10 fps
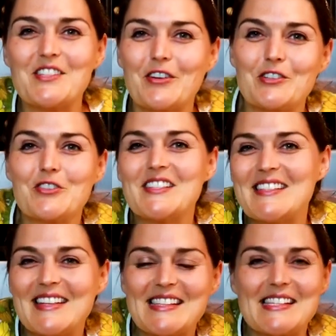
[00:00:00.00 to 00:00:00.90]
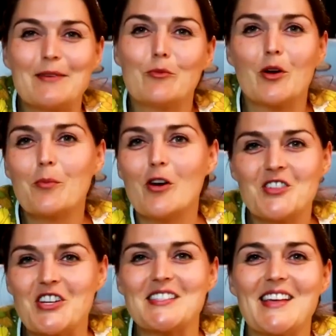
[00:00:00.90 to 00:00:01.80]
are interested in seeing more
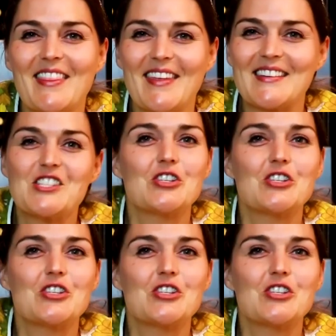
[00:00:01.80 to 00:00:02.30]
projects like this,